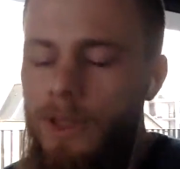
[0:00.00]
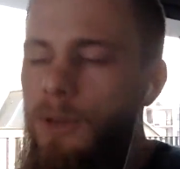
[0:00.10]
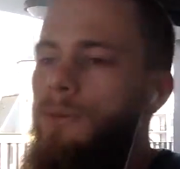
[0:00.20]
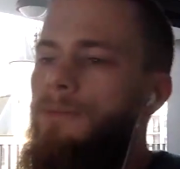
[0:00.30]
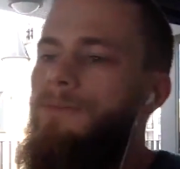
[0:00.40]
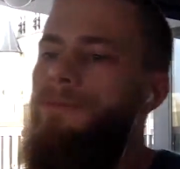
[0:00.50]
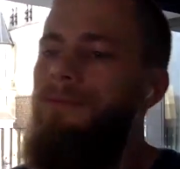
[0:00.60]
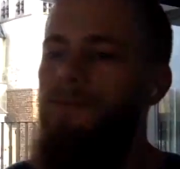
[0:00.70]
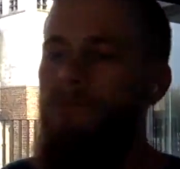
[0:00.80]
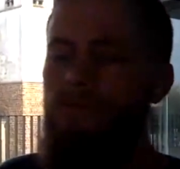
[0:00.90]
Cool.
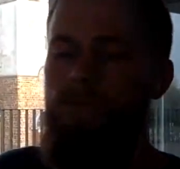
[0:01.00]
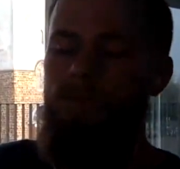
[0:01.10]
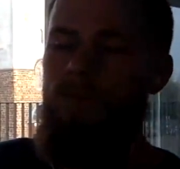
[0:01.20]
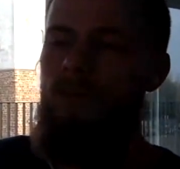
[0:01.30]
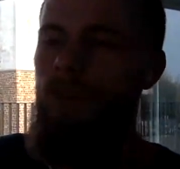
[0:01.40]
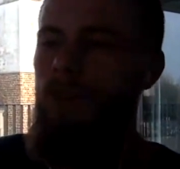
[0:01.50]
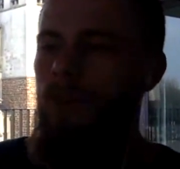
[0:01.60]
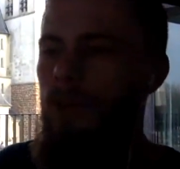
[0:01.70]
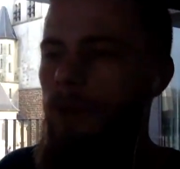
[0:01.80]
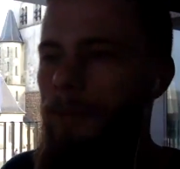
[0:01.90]

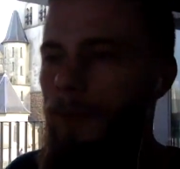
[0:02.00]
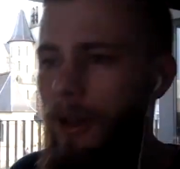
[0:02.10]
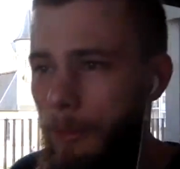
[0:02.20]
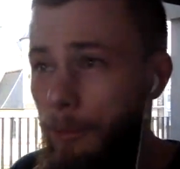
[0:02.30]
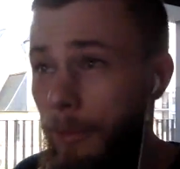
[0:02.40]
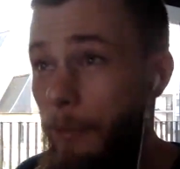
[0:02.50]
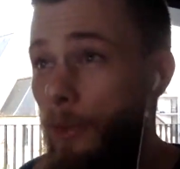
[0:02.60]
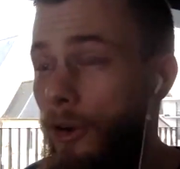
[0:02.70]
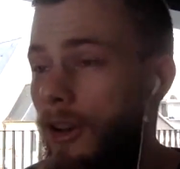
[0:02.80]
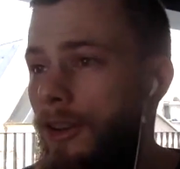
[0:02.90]
So I'm
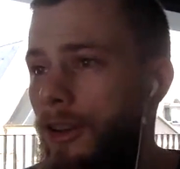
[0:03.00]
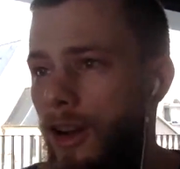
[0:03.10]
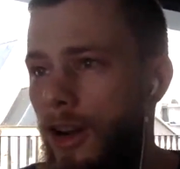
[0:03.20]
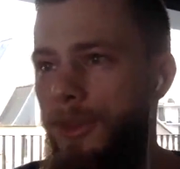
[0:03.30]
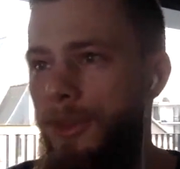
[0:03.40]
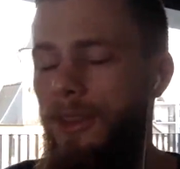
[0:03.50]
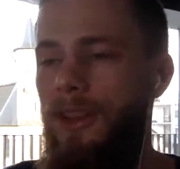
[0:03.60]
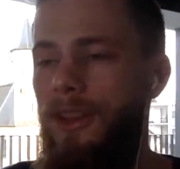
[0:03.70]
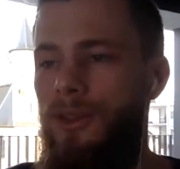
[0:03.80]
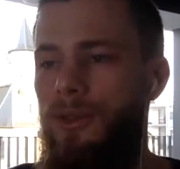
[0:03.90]
working on a comment on
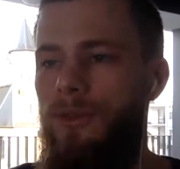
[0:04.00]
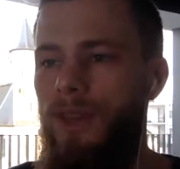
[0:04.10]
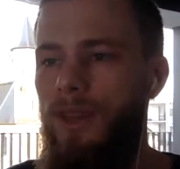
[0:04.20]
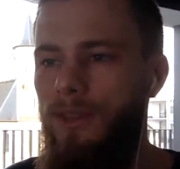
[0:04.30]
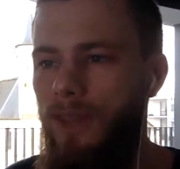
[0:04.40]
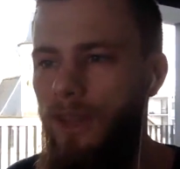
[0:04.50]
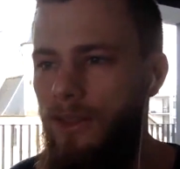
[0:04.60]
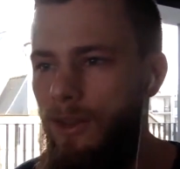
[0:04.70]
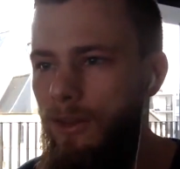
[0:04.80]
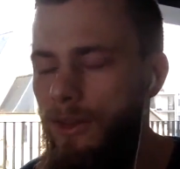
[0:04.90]
that issue that
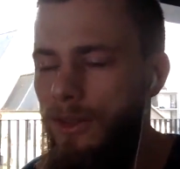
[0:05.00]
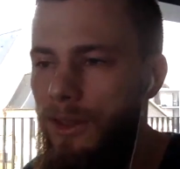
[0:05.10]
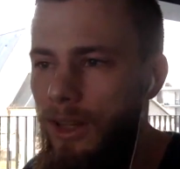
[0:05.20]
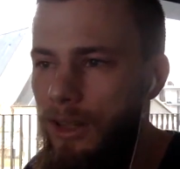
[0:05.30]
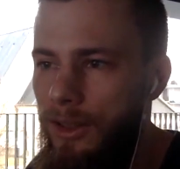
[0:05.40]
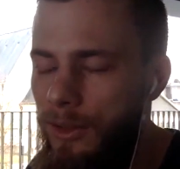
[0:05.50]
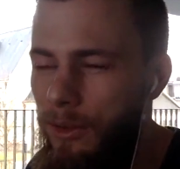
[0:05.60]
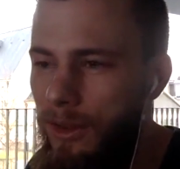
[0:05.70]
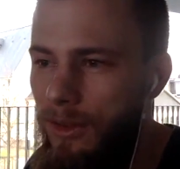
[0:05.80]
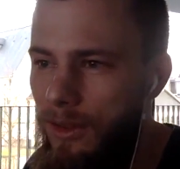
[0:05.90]
gets all of this together.
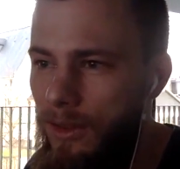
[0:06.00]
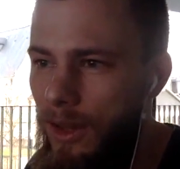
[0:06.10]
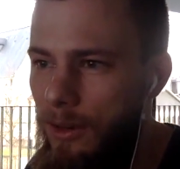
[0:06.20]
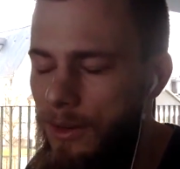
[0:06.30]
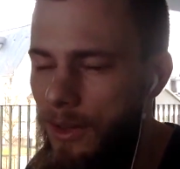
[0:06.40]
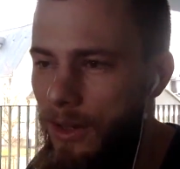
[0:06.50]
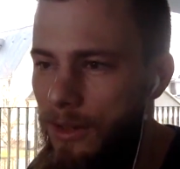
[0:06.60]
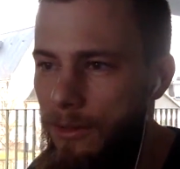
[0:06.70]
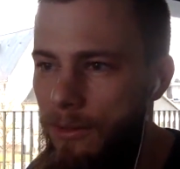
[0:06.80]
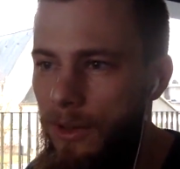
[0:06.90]
So the
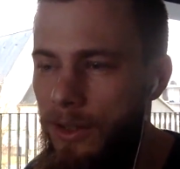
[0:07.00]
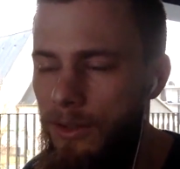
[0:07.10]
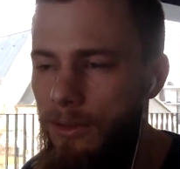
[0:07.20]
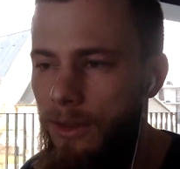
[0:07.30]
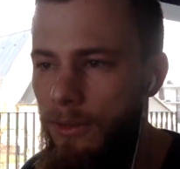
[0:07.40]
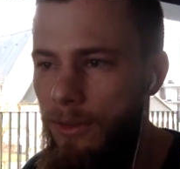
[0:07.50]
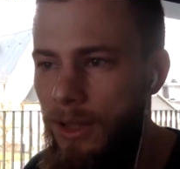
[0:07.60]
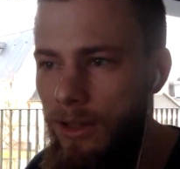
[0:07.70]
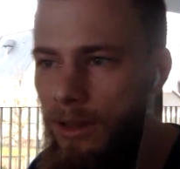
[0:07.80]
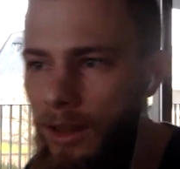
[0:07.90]
downsides of each of the
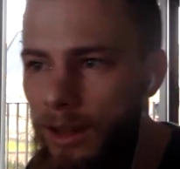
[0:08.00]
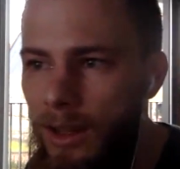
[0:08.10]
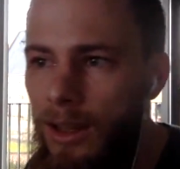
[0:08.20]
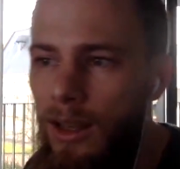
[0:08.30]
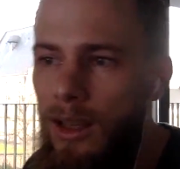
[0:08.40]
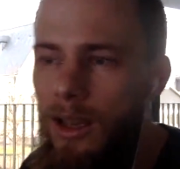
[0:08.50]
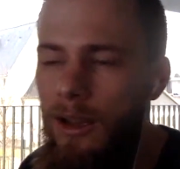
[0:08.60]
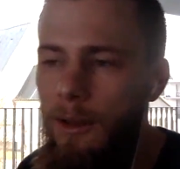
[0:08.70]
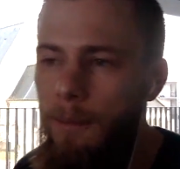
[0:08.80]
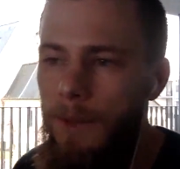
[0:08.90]
3
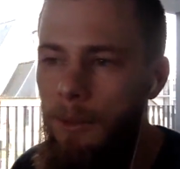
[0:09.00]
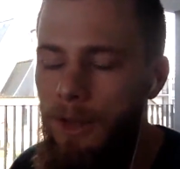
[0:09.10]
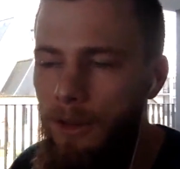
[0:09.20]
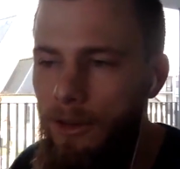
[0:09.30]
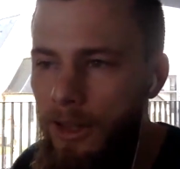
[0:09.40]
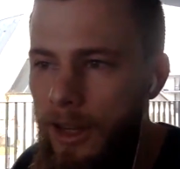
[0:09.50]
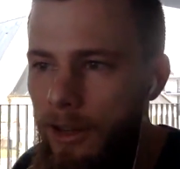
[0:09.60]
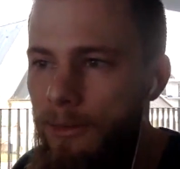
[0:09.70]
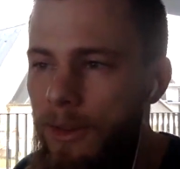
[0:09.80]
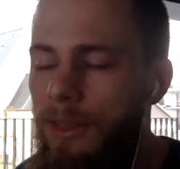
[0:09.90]
that we currently
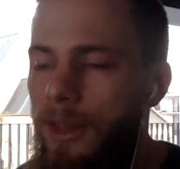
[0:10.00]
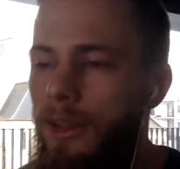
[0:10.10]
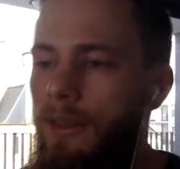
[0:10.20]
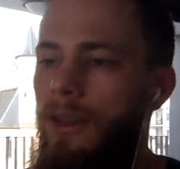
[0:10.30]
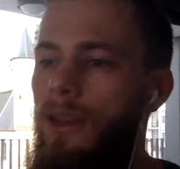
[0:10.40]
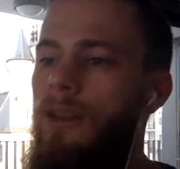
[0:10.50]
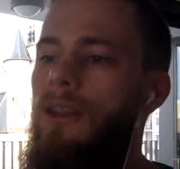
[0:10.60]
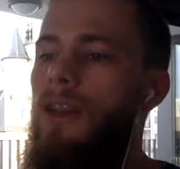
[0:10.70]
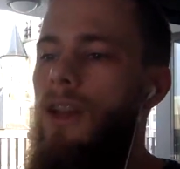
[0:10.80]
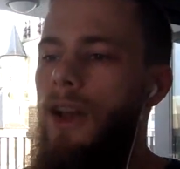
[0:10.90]
have, and then
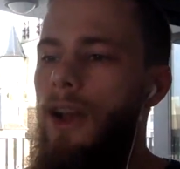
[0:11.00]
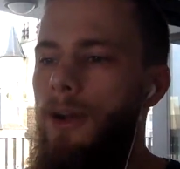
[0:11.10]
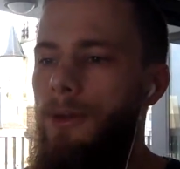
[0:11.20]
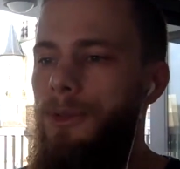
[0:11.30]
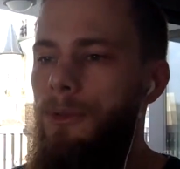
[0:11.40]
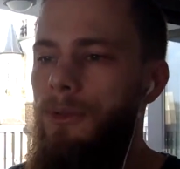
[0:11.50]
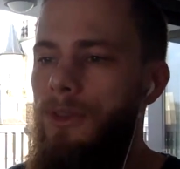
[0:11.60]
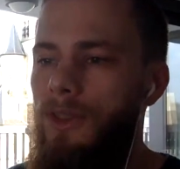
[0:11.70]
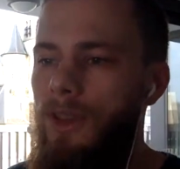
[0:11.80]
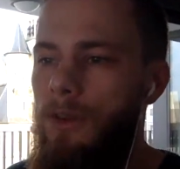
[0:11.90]
how to
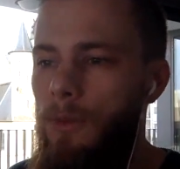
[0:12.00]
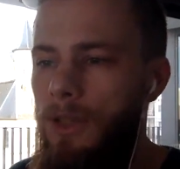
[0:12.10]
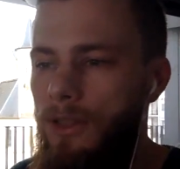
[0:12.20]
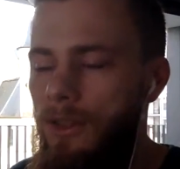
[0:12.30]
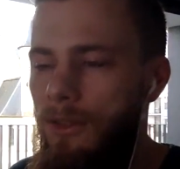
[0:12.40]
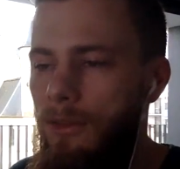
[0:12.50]
decide which